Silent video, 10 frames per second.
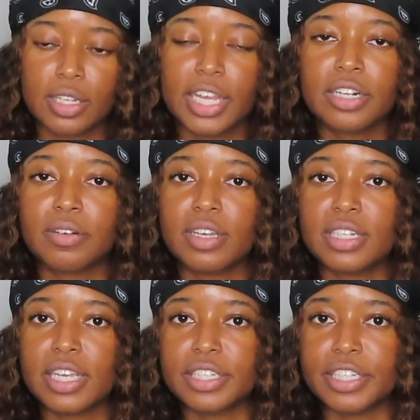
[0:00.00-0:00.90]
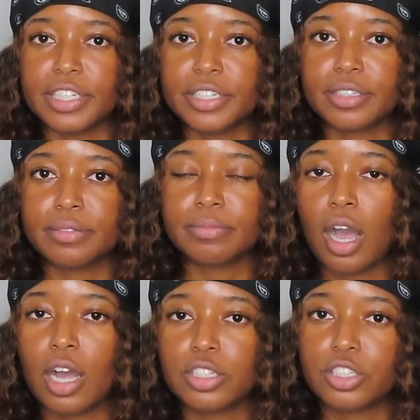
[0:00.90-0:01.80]
Later on that year,
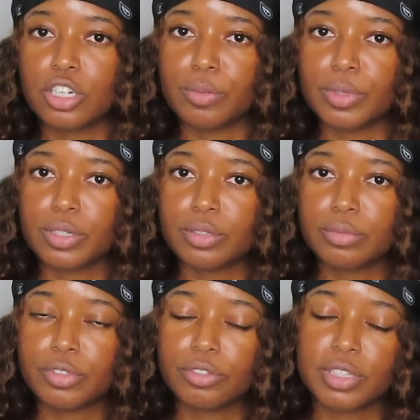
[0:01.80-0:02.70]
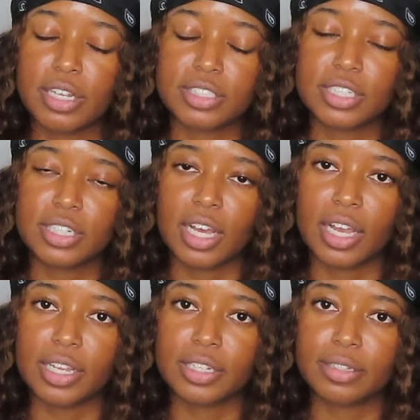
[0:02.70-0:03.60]
October two thousand
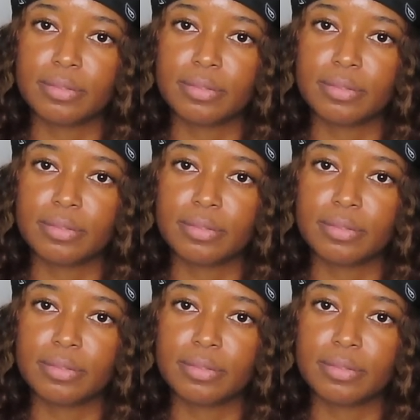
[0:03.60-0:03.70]
nine,